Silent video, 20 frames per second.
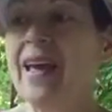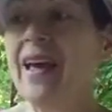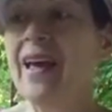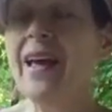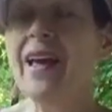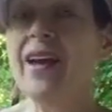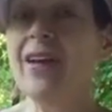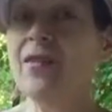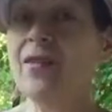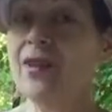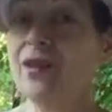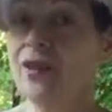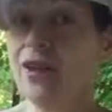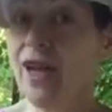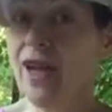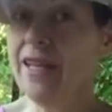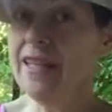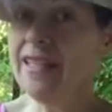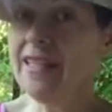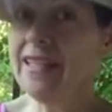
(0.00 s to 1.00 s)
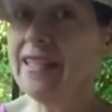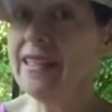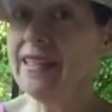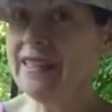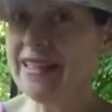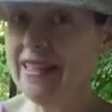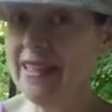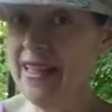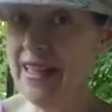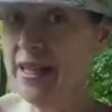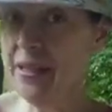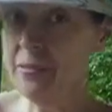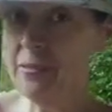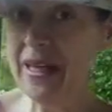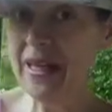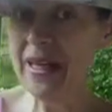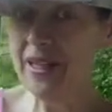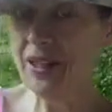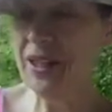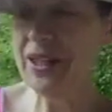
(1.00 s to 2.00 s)
I have a closet and then
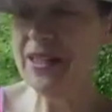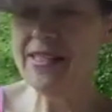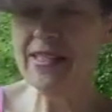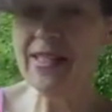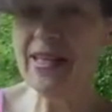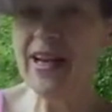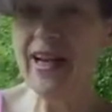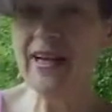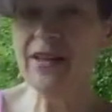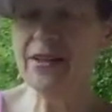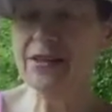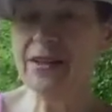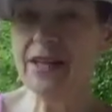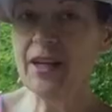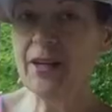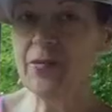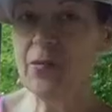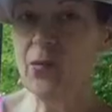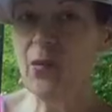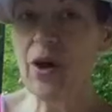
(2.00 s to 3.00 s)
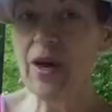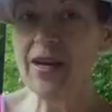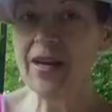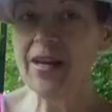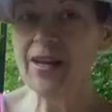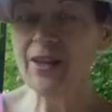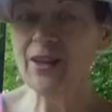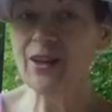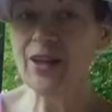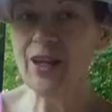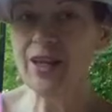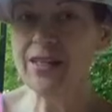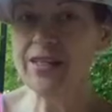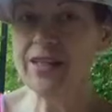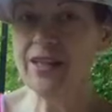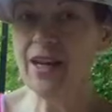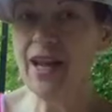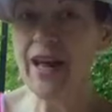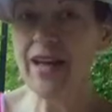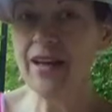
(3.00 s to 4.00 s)
my closet. I don't have a walk-in
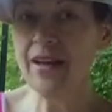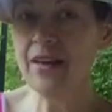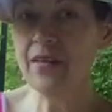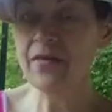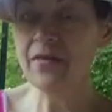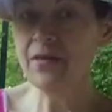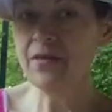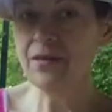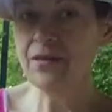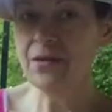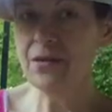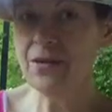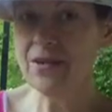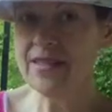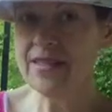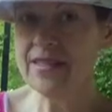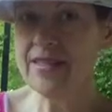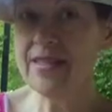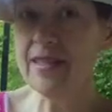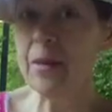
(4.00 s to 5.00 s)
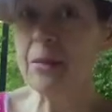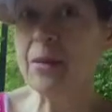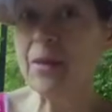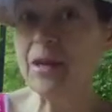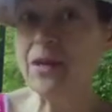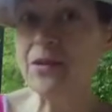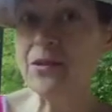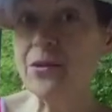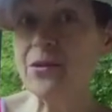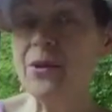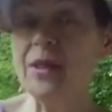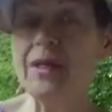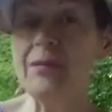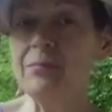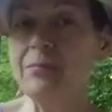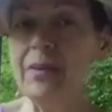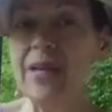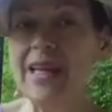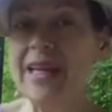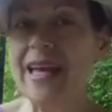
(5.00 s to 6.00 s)
closet. You can step into it,
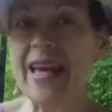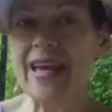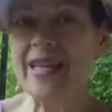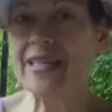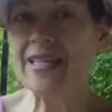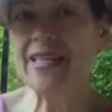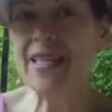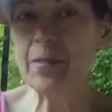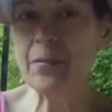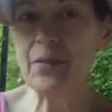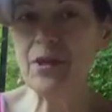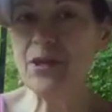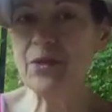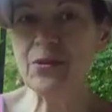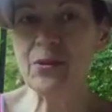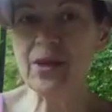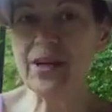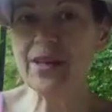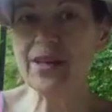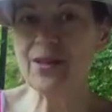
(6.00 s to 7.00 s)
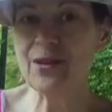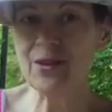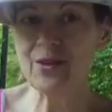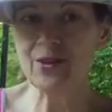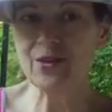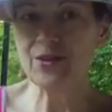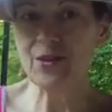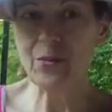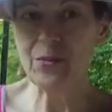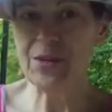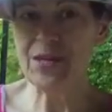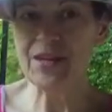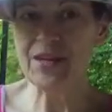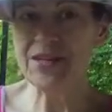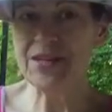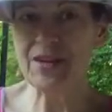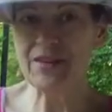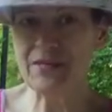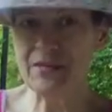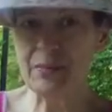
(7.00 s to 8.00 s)
but you can't step into it because there's so much
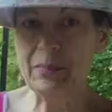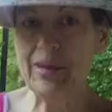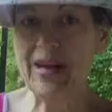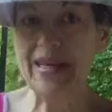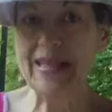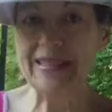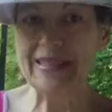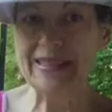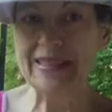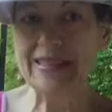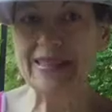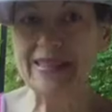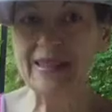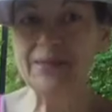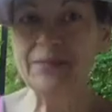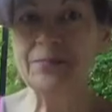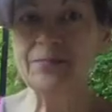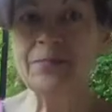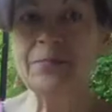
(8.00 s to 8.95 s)
stuff piled in it.